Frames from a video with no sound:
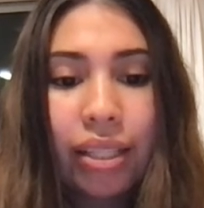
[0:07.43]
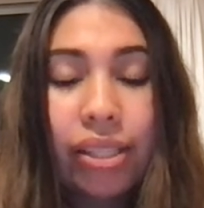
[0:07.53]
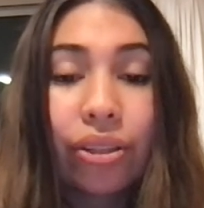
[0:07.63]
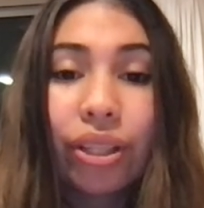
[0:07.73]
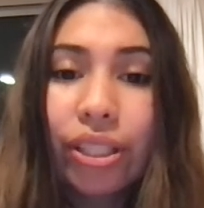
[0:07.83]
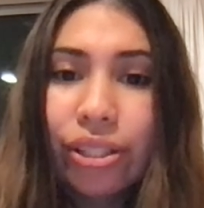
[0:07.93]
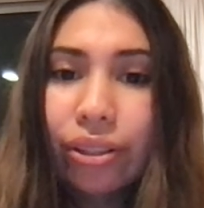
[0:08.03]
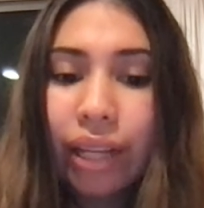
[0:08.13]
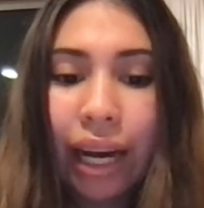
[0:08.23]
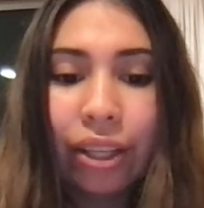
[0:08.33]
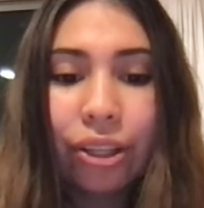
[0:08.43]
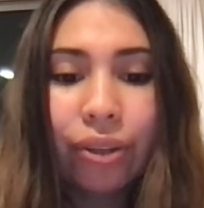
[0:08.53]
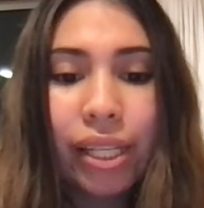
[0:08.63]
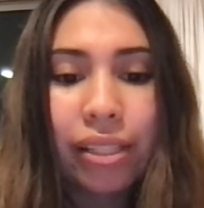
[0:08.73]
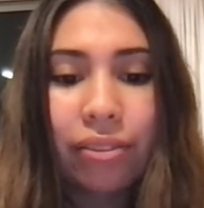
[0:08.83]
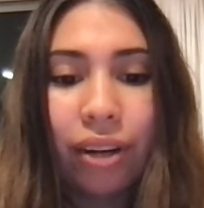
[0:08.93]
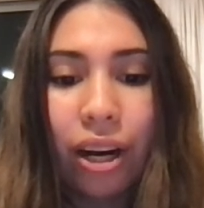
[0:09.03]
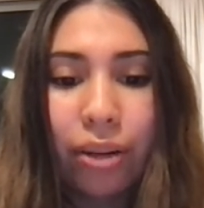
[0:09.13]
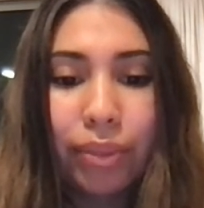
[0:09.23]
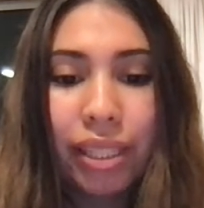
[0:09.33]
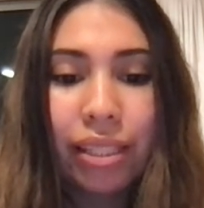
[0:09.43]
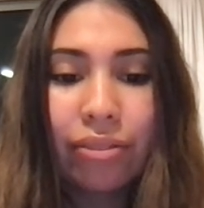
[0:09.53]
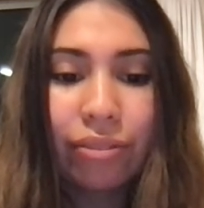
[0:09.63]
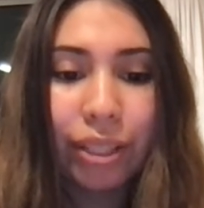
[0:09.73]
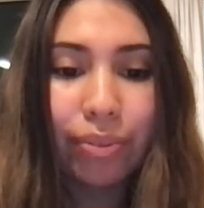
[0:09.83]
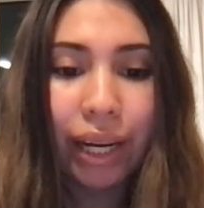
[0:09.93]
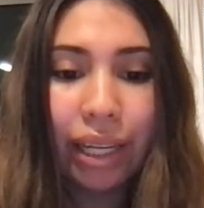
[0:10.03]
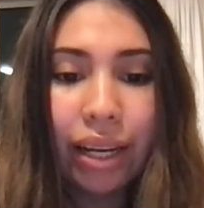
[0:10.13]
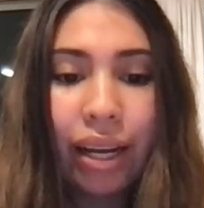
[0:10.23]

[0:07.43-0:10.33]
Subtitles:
So there are two categories of augmented feedback